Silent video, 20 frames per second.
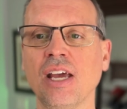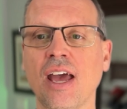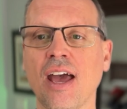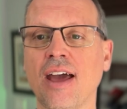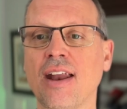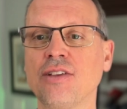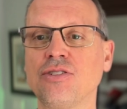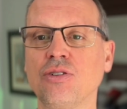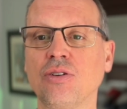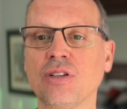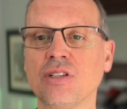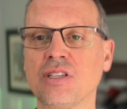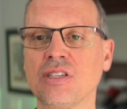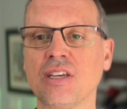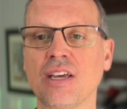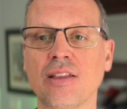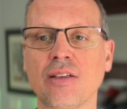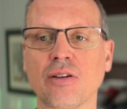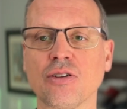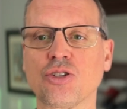And as you can
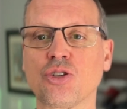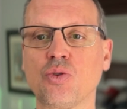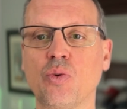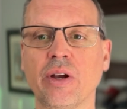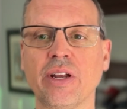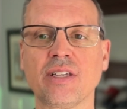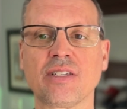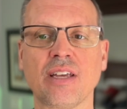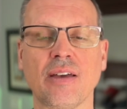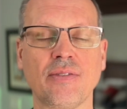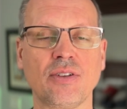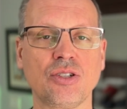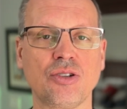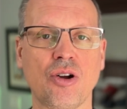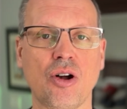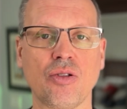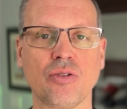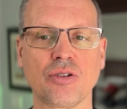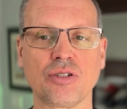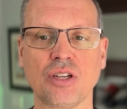see, there's
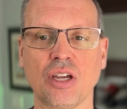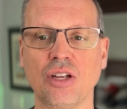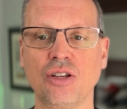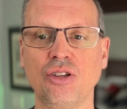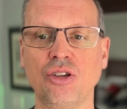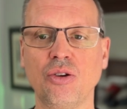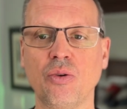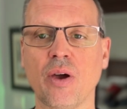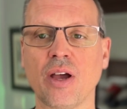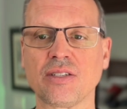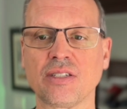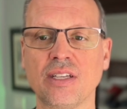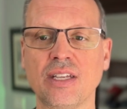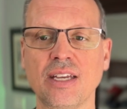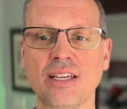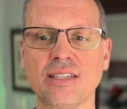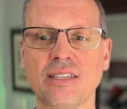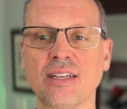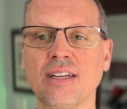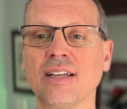$27 in
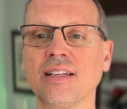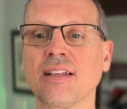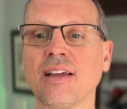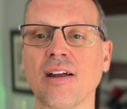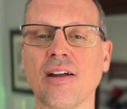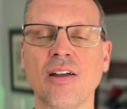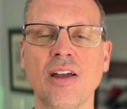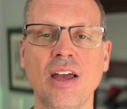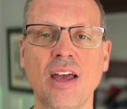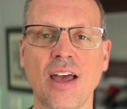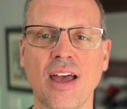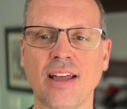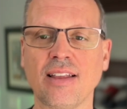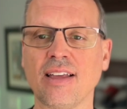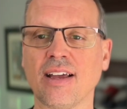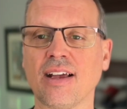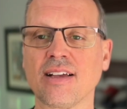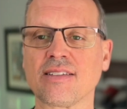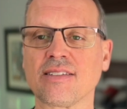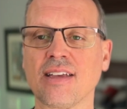USD sitting there. And
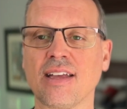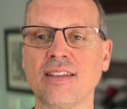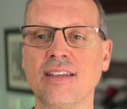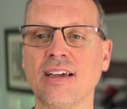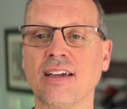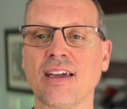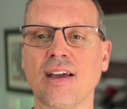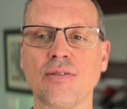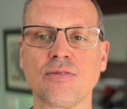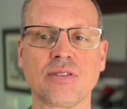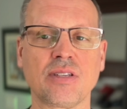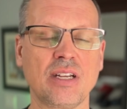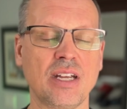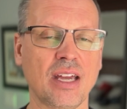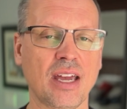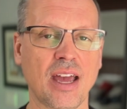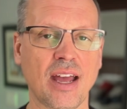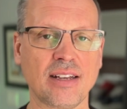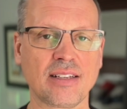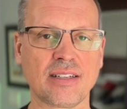like I said, the account's
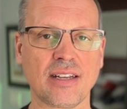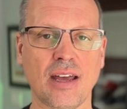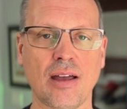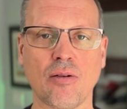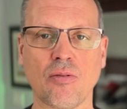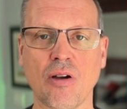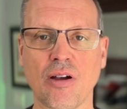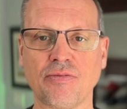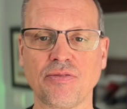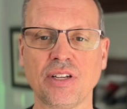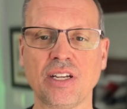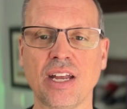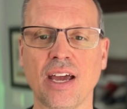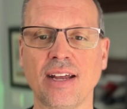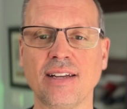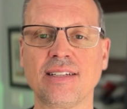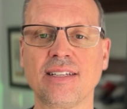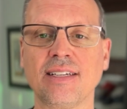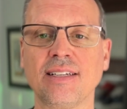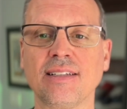sitting at roughly
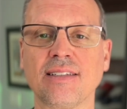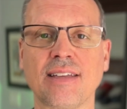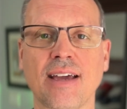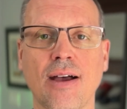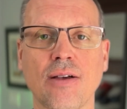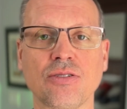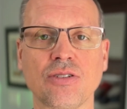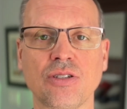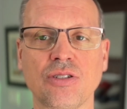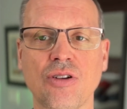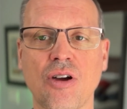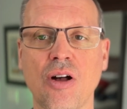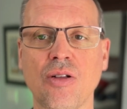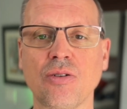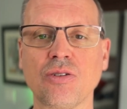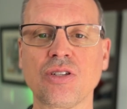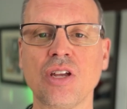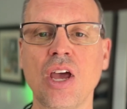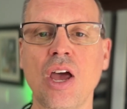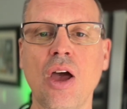
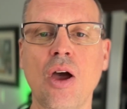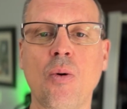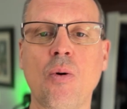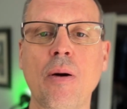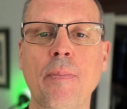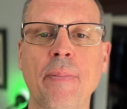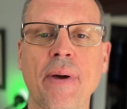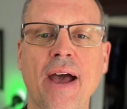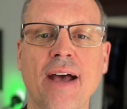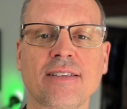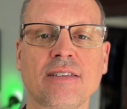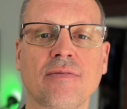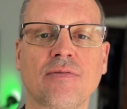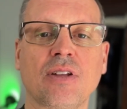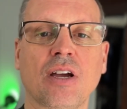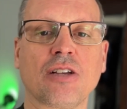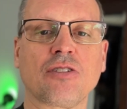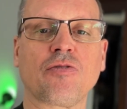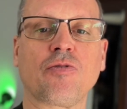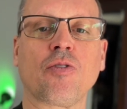$19,000. What Passive
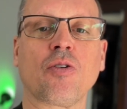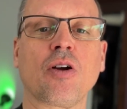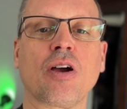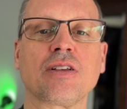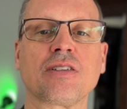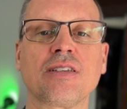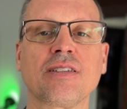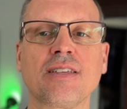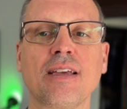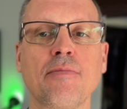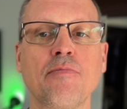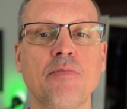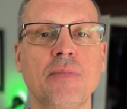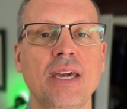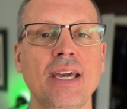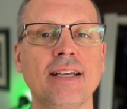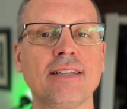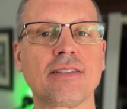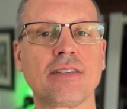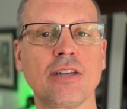does for us is it
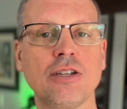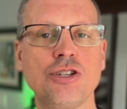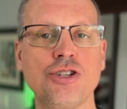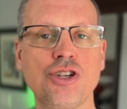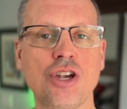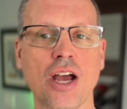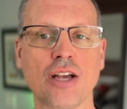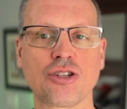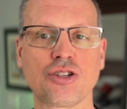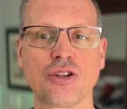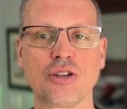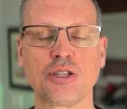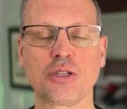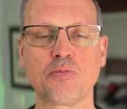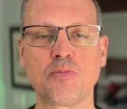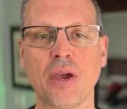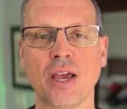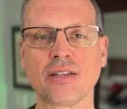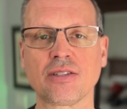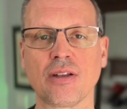makes suggestions
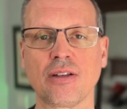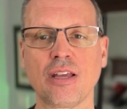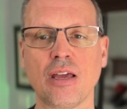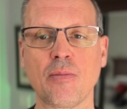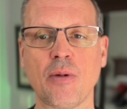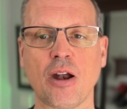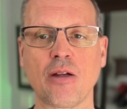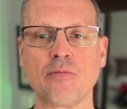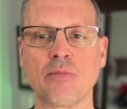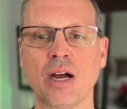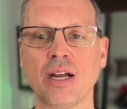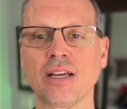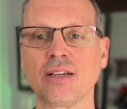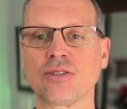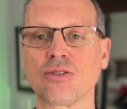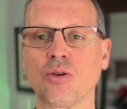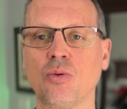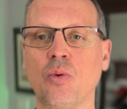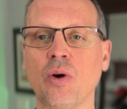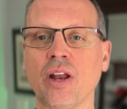based on the amount of money.
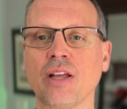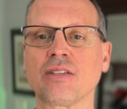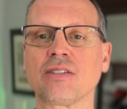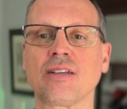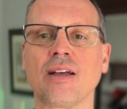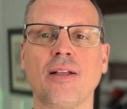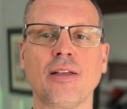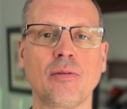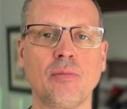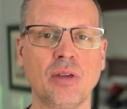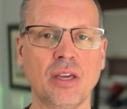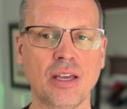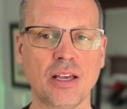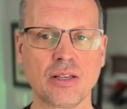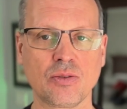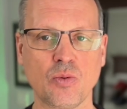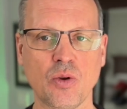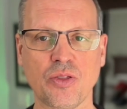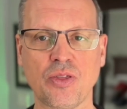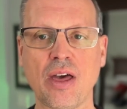So what it's telling me
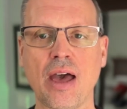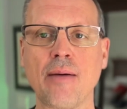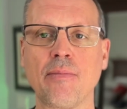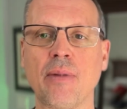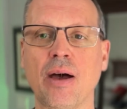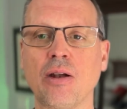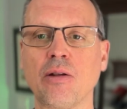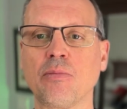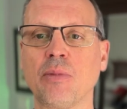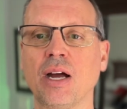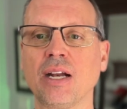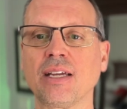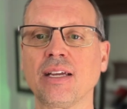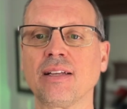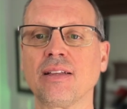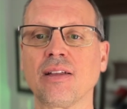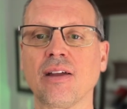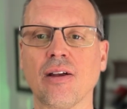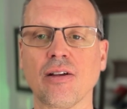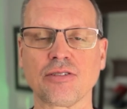is with that amount of money
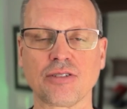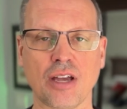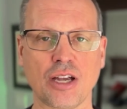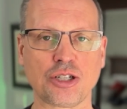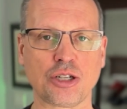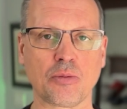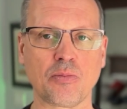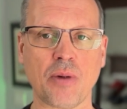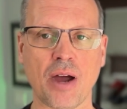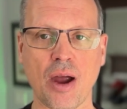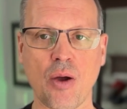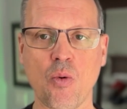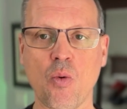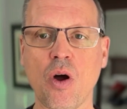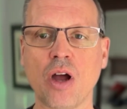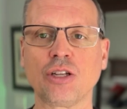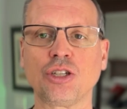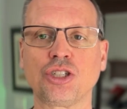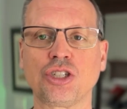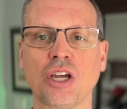in there is I should buy
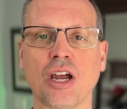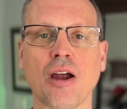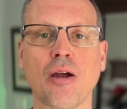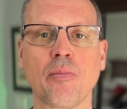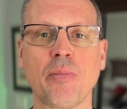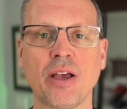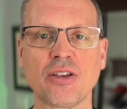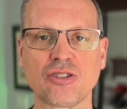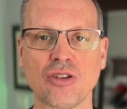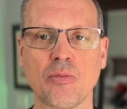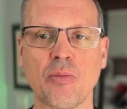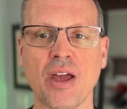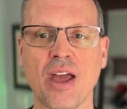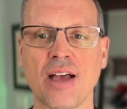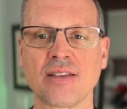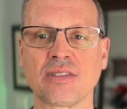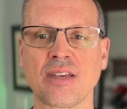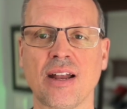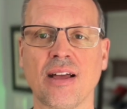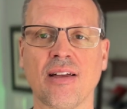1 share based on my
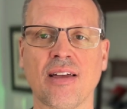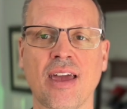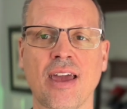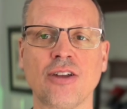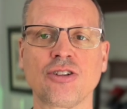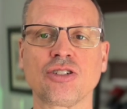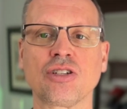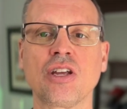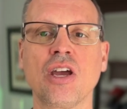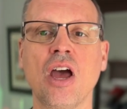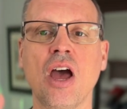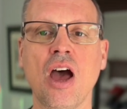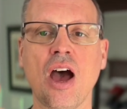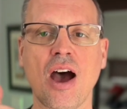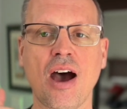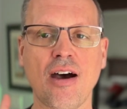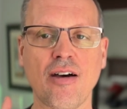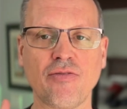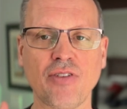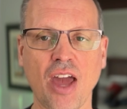asset allocation
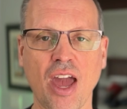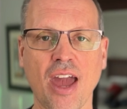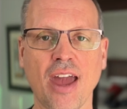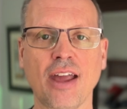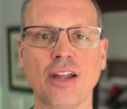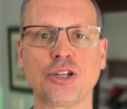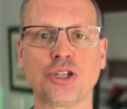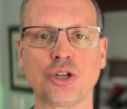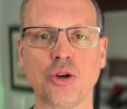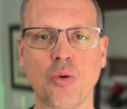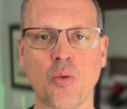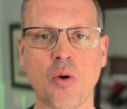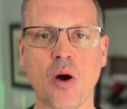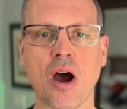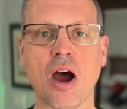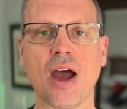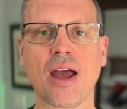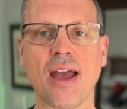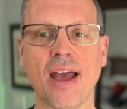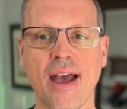of
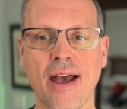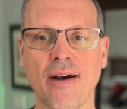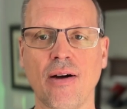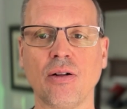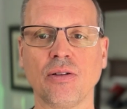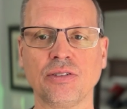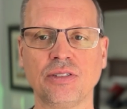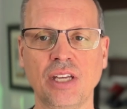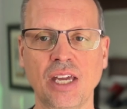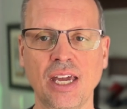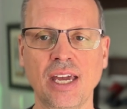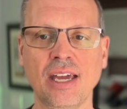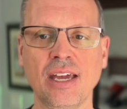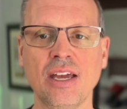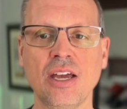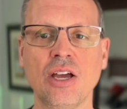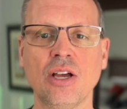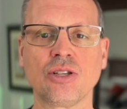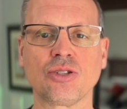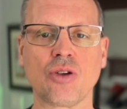HYLD.
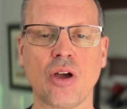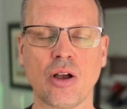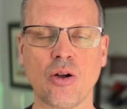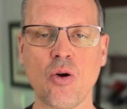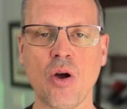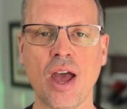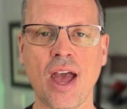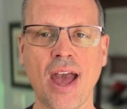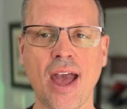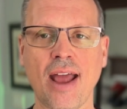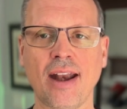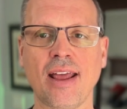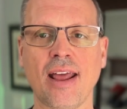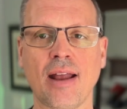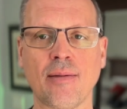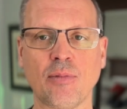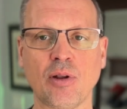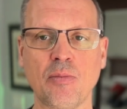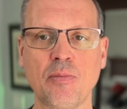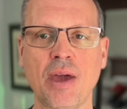So I go ahead and
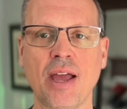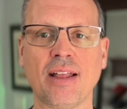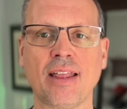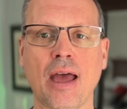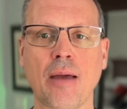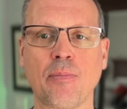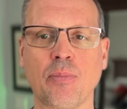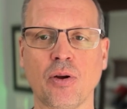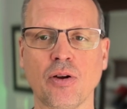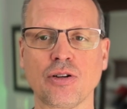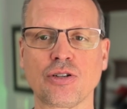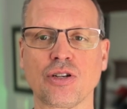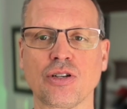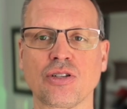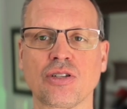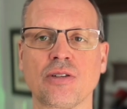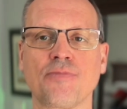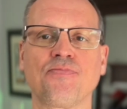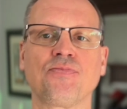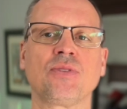I'm going to make that
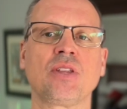purchase.